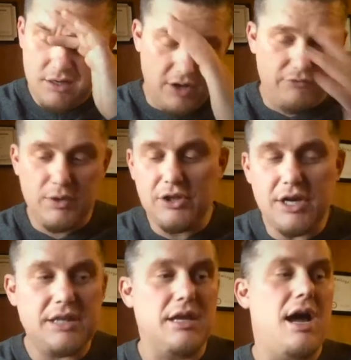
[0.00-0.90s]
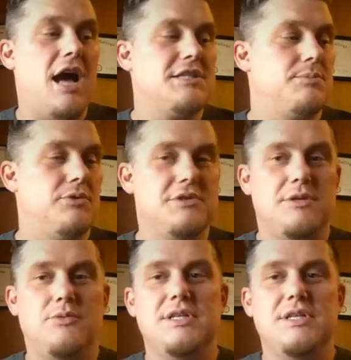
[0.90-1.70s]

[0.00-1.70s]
If we look at the Gospels and we